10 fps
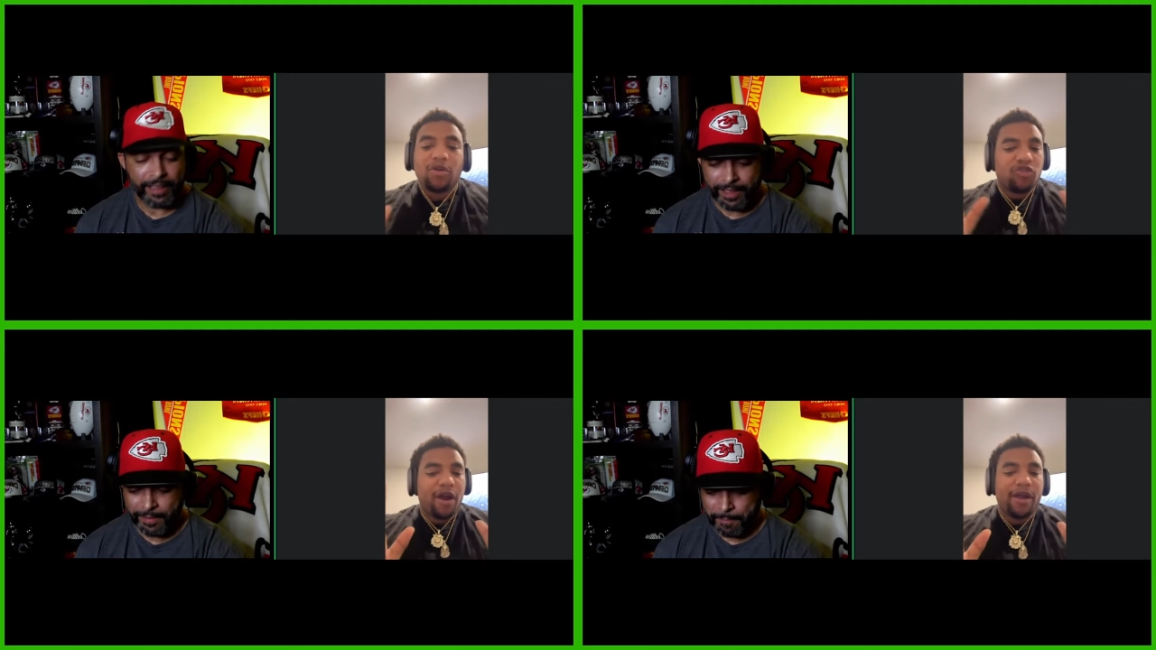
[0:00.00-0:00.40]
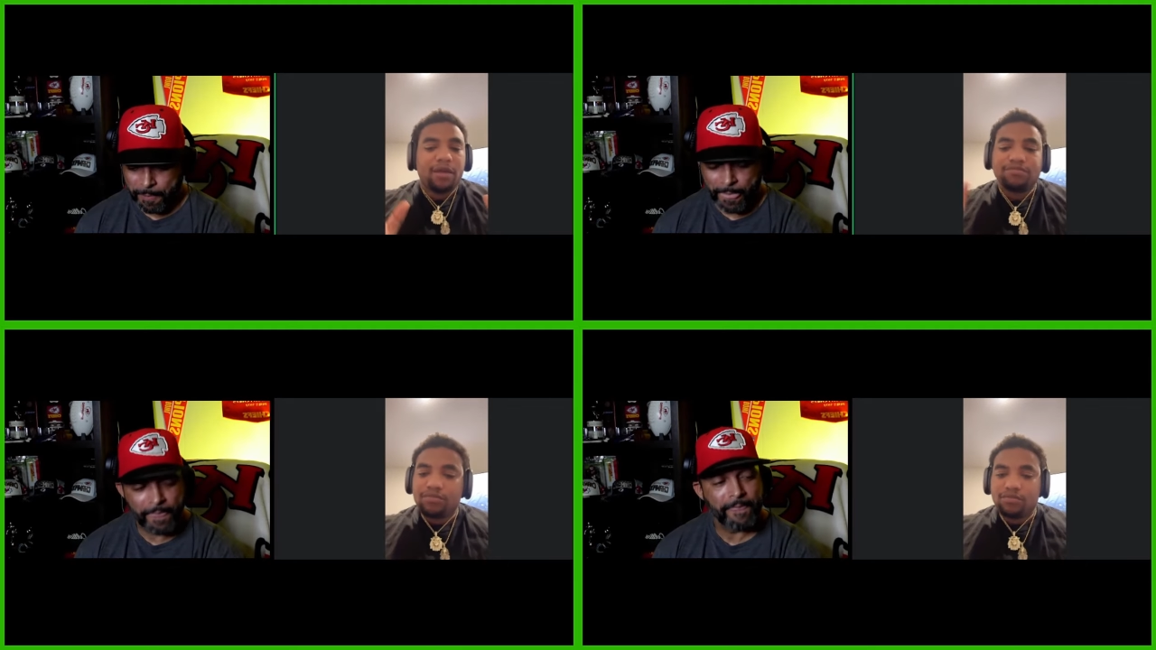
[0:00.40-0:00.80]

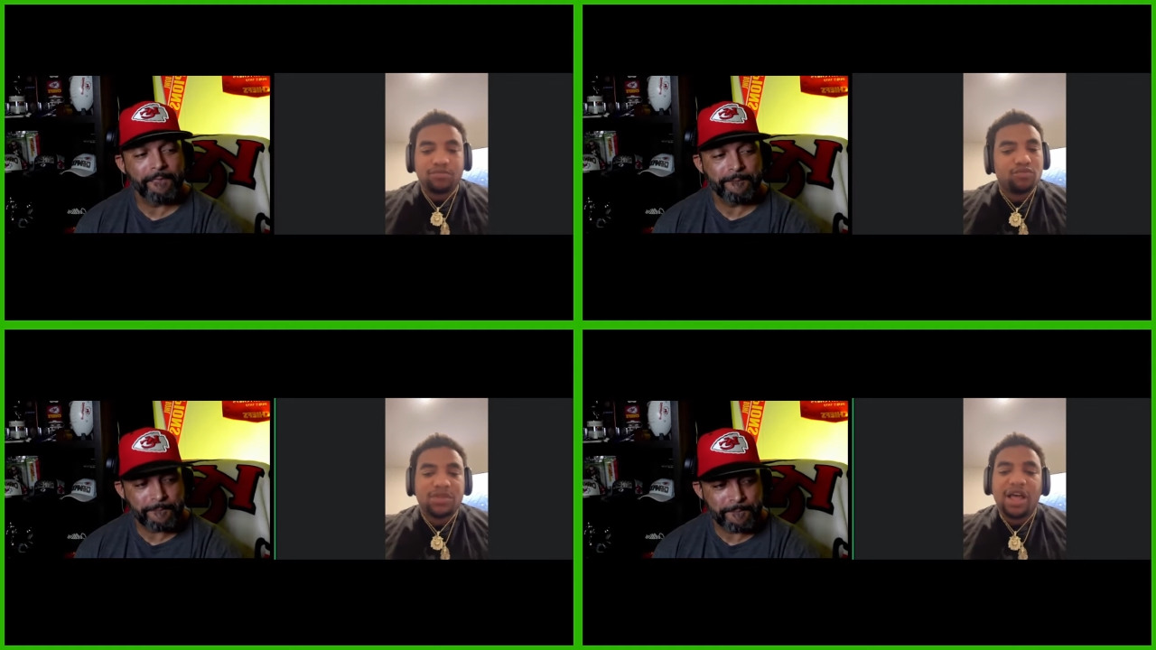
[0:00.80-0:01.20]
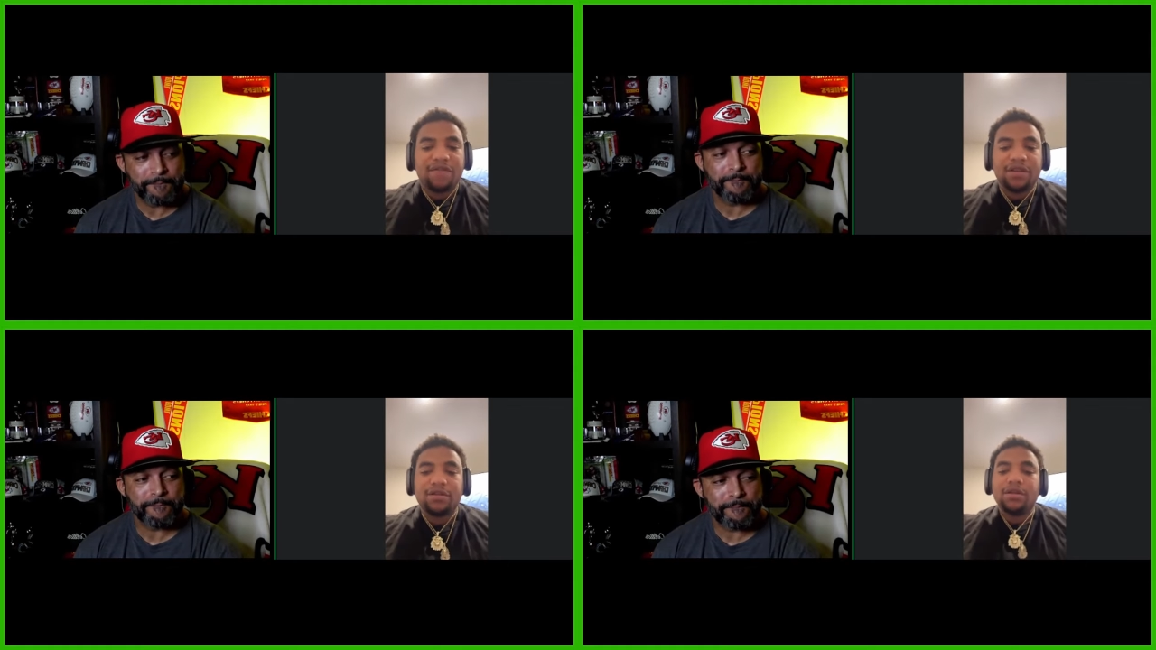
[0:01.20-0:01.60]
Speaker 1: Great.
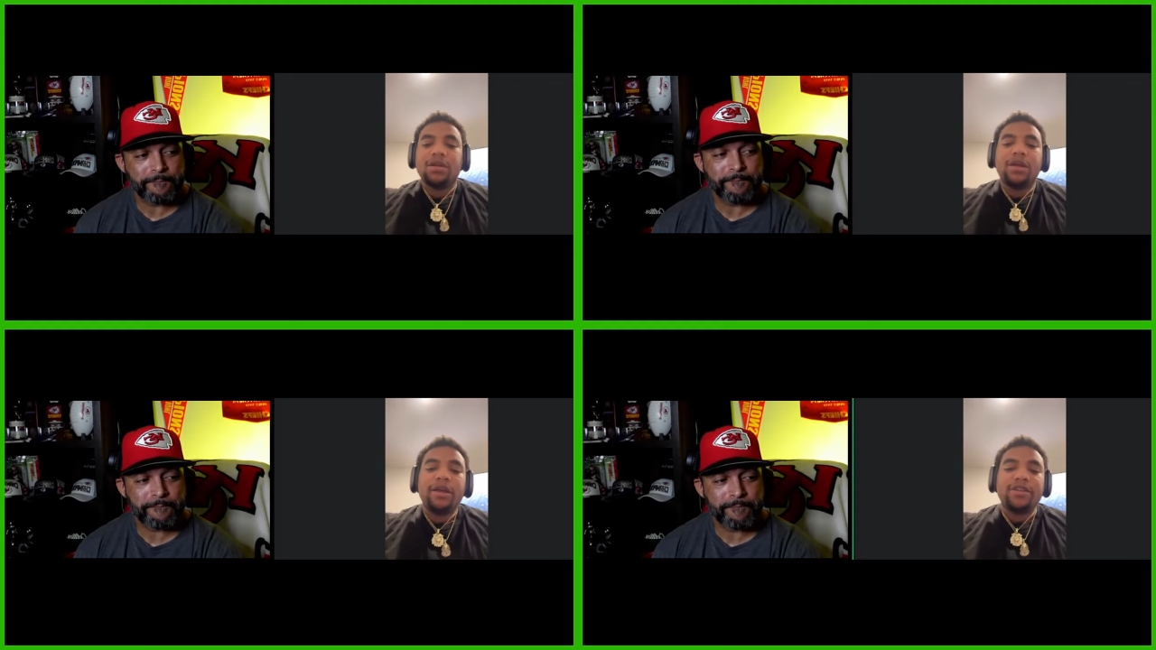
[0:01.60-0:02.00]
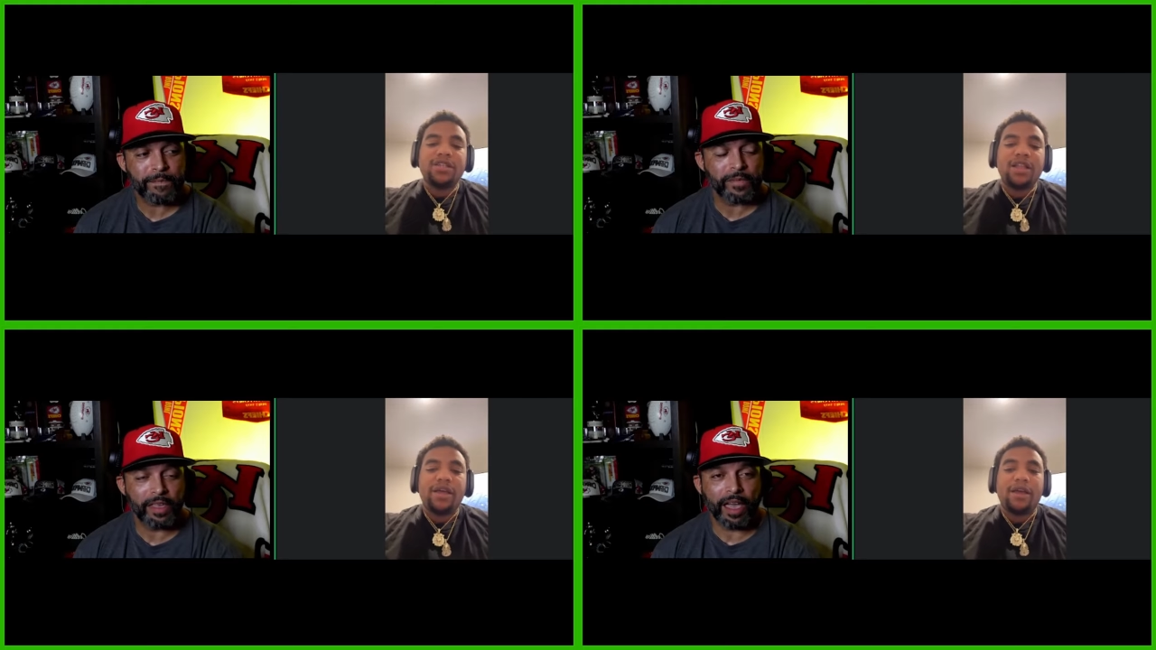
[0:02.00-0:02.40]
Love it.
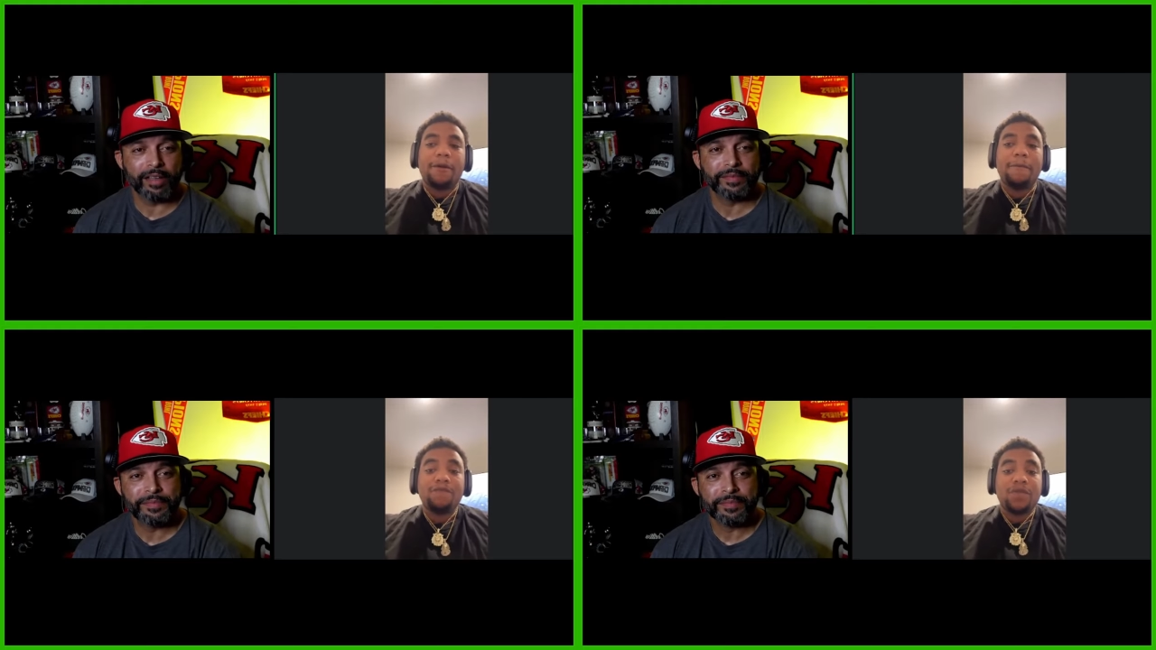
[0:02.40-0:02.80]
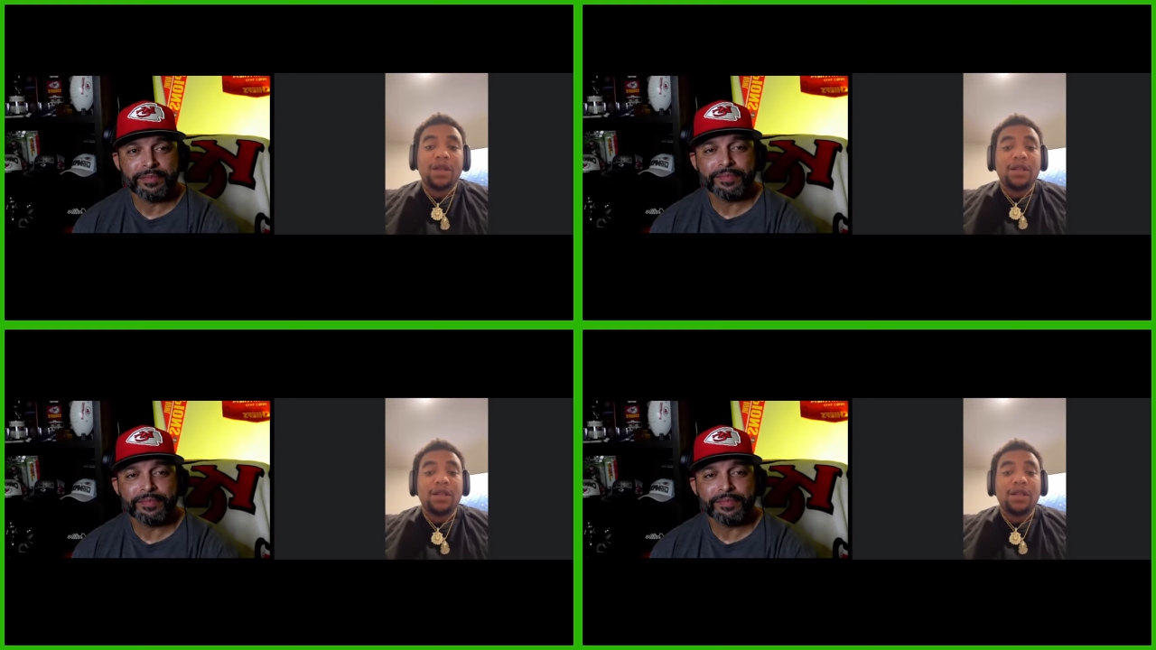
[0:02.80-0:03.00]
Here's the yeah. thing.